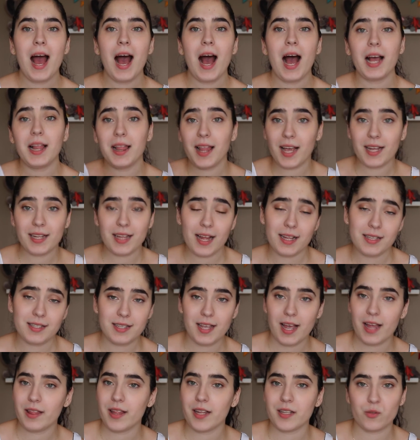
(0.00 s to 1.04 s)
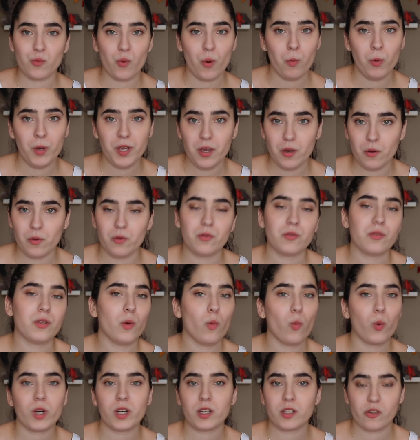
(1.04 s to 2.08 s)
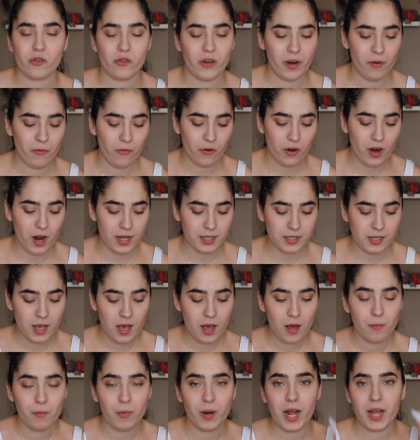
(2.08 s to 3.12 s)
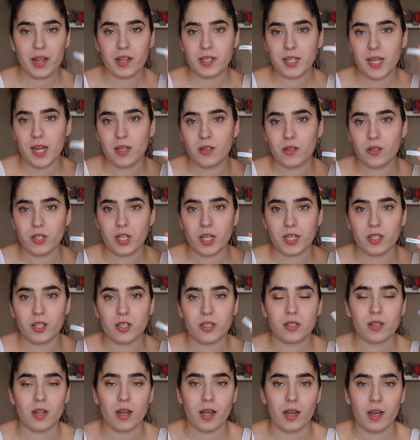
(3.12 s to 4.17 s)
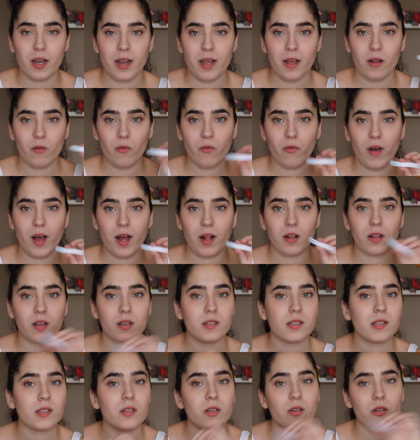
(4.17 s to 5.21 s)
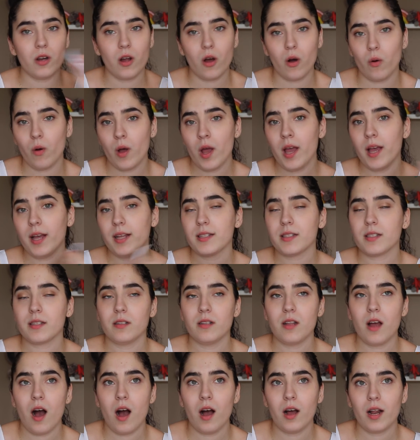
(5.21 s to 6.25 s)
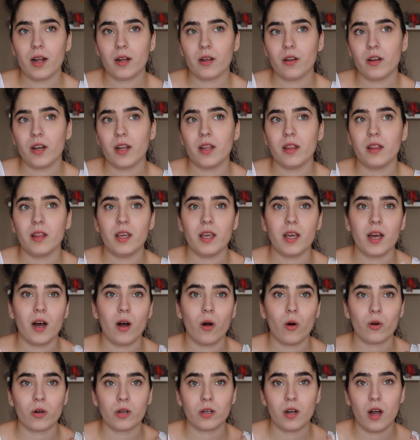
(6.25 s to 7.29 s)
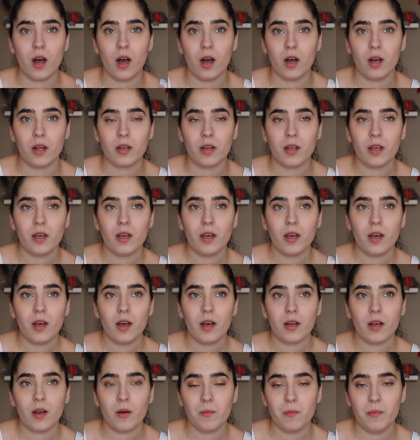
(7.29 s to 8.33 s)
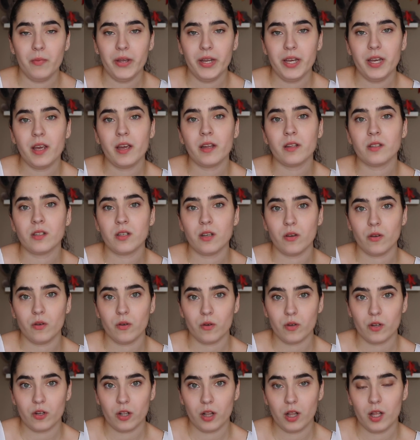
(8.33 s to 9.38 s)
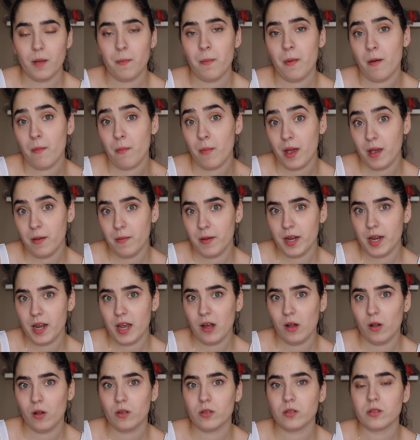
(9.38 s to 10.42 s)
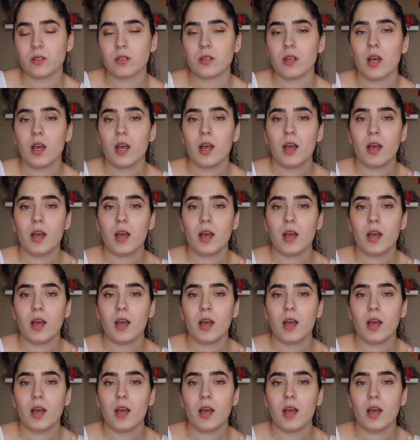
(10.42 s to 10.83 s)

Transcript: I like that set, that's what we use, works great for us, but I decided to take just the nail file because, you know, it's not a good idea or not convenient to clip baby nails